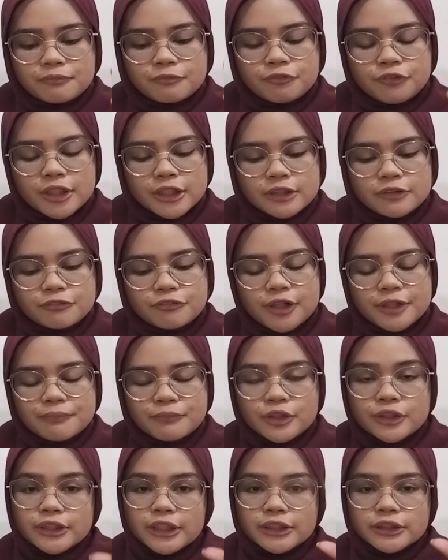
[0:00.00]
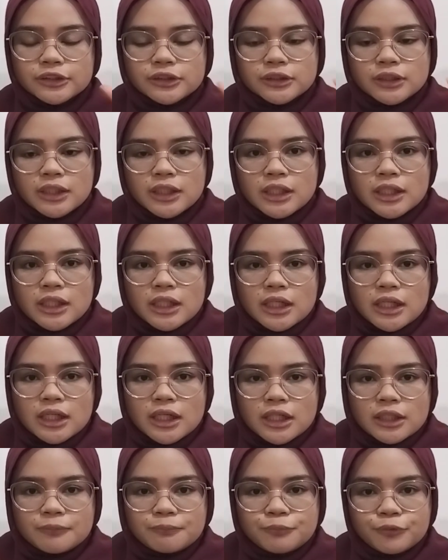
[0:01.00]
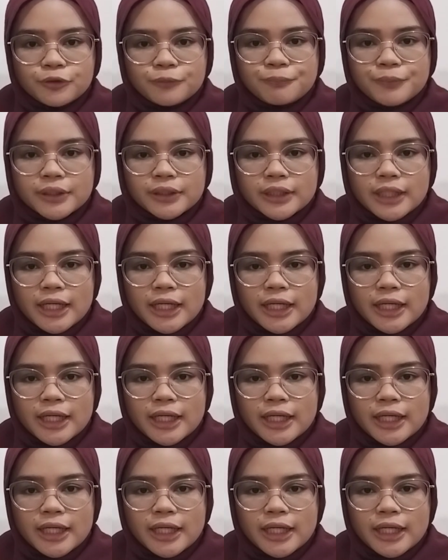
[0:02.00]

with one more than book,